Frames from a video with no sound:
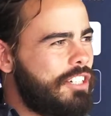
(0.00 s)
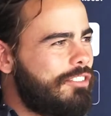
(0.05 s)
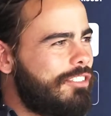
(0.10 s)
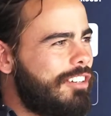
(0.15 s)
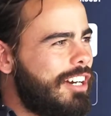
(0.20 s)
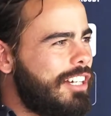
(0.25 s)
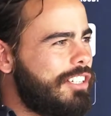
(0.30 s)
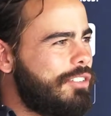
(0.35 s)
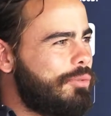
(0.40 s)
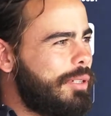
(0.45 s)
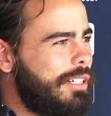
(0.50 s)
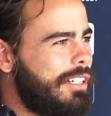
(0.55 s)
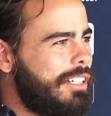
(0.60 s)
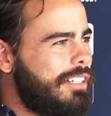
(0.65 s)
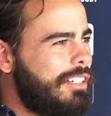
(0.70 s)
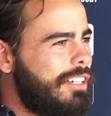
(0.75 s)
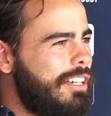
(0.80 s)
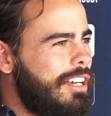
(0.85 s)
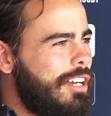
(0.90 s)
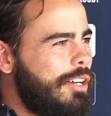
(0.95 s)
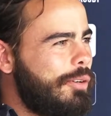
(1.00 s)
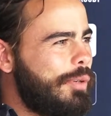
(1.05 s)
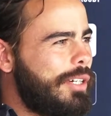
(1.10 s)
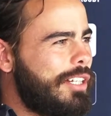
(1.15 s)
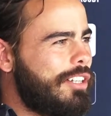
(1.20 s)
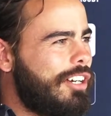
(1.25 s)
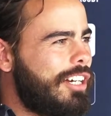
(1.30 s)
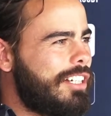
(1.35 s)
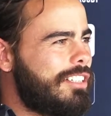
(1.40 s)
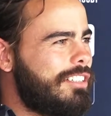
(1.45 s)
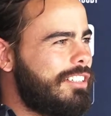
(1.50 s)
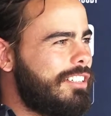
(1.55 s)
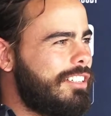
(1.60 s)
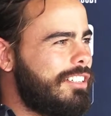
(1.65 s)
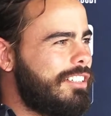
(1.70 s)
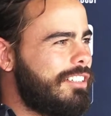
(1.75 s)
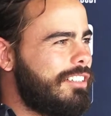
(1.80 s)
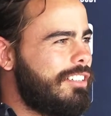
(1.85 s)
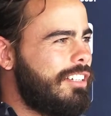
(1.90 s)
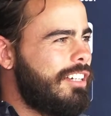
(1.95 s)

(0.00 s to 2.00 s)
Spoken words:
for us. We like to